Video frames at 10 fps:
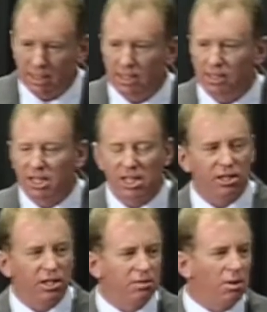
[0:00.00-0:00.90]

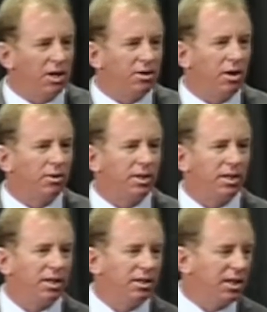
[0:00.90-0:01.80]
you might know
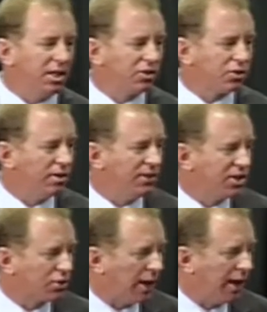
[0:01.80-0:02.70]
in the history of
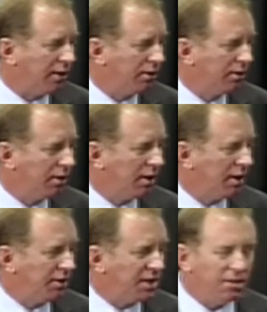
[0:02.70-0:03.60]
Israel,
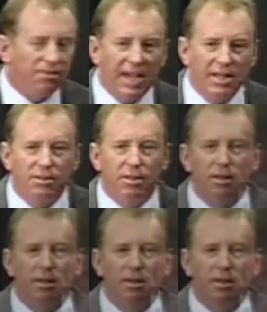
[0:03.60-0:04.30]
the event